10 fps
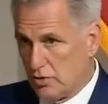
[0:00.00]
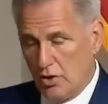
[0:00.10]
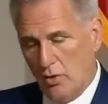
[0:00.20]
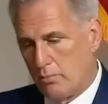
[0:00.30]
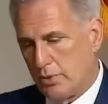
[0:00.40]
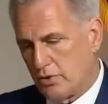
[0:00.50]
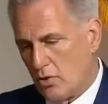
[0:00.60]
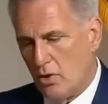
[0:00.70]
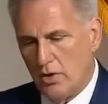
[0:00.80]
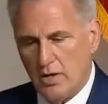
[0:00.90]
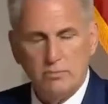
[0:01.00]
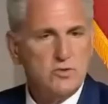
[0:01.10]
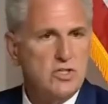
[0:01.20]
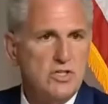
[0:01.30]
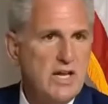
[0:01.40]
to
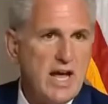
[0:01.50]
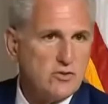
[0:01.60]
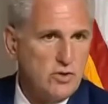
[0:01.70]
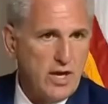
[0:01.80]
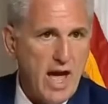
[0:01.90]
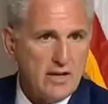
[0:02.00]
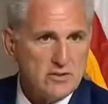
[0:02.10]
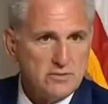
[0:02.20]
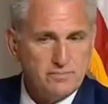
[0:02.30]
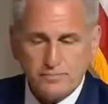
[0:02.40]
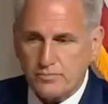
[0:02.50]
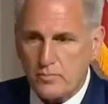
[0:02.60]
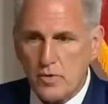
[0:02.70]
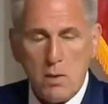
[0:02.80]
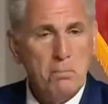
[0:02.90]
petroleum, to natural gas.
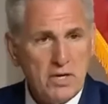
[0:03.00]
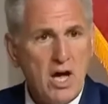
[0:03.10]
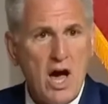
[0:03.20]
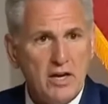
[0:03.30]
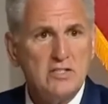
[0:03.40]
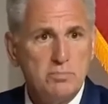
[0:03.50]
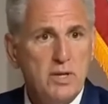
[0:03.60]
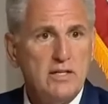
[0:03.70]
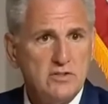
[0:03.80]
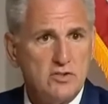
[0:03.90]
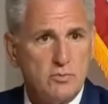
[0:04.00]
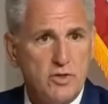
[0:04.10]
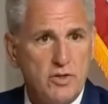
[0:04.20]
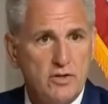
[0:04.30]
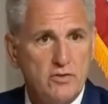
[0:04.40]
But God has blessed us
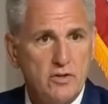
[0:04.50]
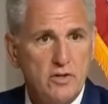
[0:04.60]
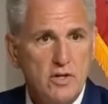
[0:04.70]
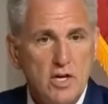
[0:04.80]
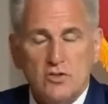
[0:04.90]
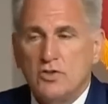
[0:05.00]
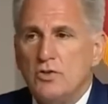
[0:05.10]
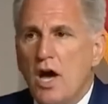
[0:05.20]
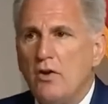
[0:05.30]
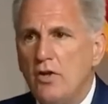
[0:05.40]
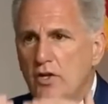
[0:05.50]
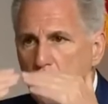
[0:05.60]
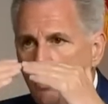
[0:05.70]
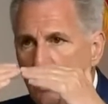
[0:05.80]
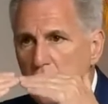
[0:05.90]
with this. So not only
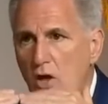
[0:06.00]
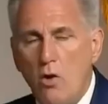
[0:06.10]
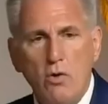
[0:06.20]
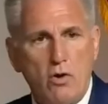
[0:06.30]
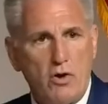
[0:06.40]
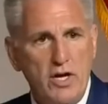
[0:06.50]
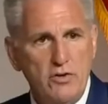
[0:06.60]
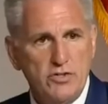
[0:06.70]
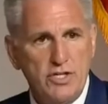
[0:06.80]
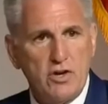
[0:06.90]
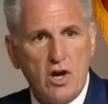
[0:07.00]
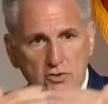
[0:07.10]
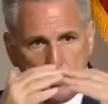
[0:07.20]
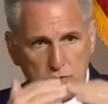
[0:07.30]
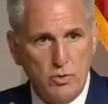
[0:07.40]
could we lower our energy
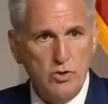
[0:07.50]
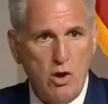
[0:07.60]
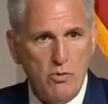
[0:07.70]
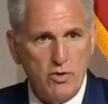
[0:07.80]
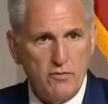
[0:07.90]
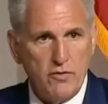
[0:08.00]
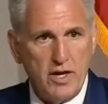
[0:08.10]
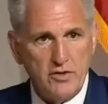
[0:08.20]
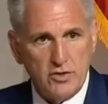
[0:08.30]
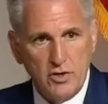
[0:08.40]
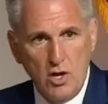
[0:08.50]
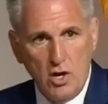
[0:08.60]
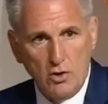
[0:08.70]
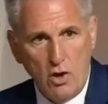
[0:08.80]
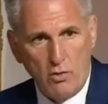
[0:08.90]
costs, which will lower inflation,
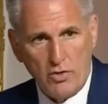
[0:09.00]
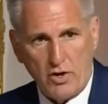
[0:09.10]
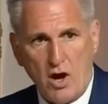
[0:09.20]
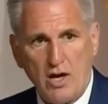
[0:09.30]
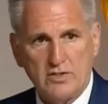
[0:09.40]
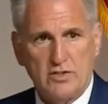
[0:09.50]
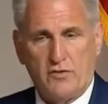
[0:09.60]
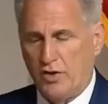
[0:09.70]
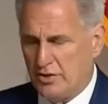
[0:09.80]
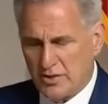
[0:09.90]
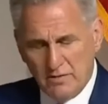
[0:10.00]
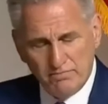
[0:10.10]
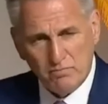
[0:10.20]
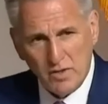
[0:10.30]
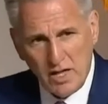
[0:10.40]
lower the cost of goods,
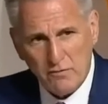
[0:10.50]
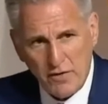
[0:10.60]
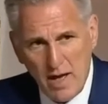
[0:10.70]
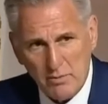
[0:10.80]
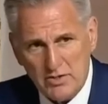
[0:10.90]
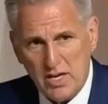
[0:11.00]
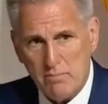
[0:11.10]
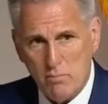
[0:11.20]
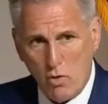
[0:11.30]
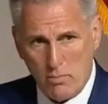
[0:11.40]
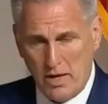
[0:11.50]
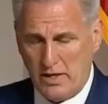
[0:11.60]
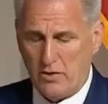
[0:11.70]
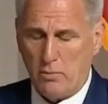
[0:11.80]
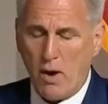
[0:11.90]
let families keep more
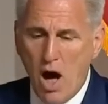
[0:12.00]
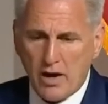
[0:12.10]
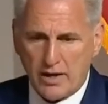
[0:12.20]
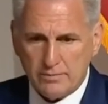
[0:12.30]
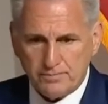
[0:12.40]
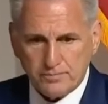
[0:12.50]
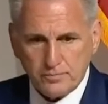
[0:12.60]
money in their pocket,